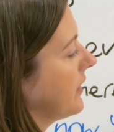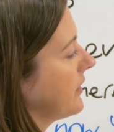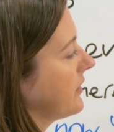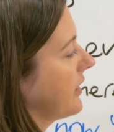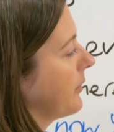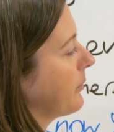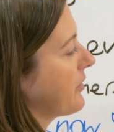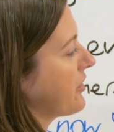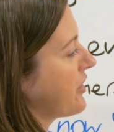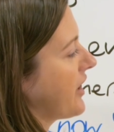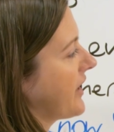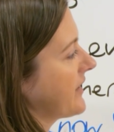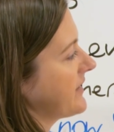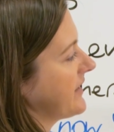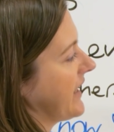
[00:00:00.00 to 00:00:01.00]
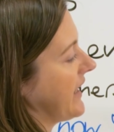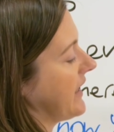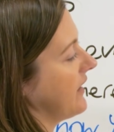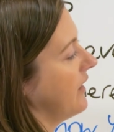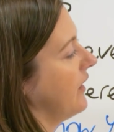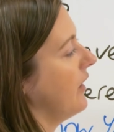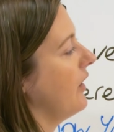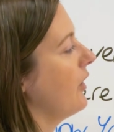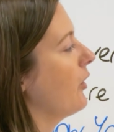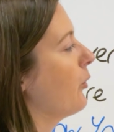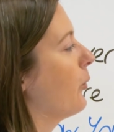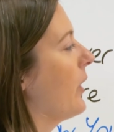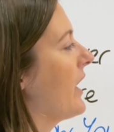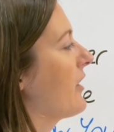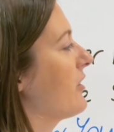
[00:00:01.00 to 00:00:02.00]
Number 30,
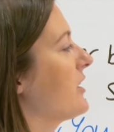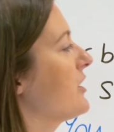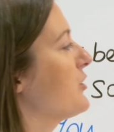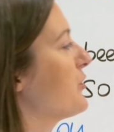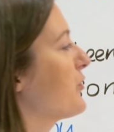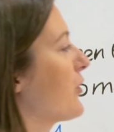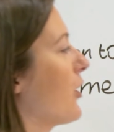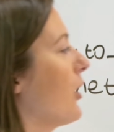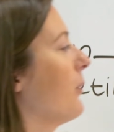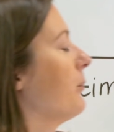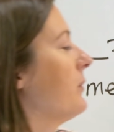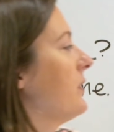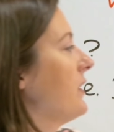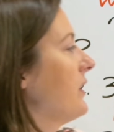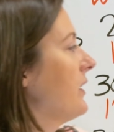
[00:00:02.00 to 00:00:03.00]
where are you from?